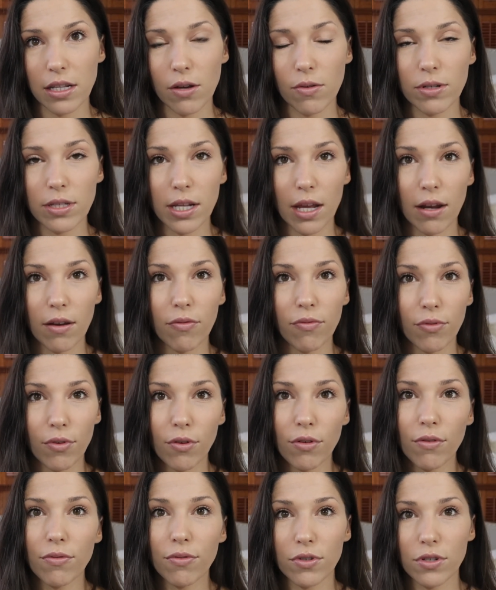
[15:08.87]
they always had
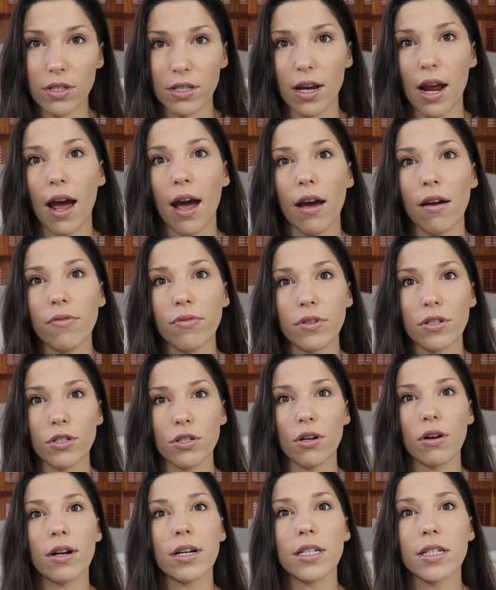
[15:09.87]
food for staff, and
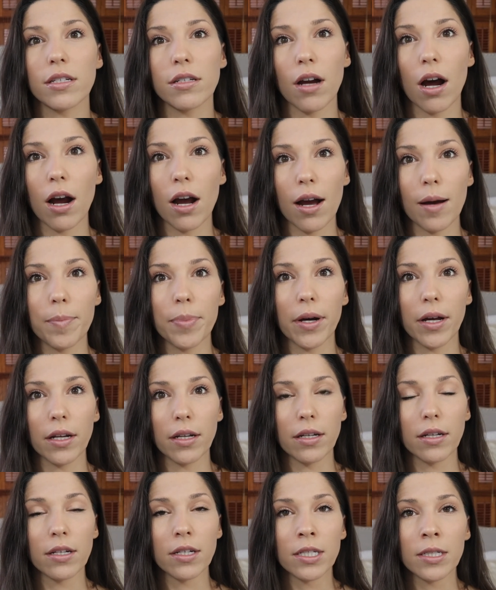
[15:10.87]
so I'd stock up
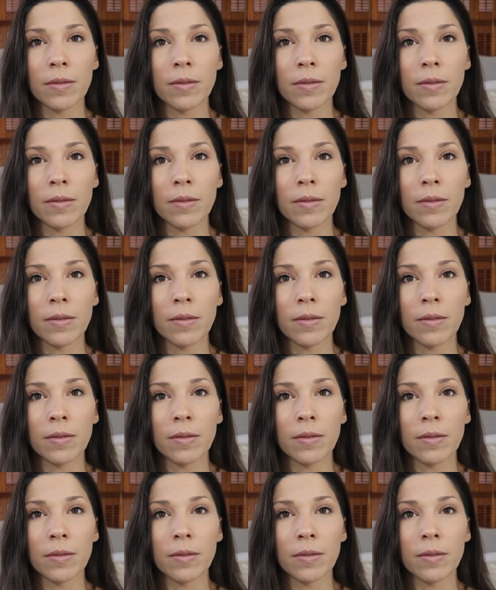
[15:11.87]
on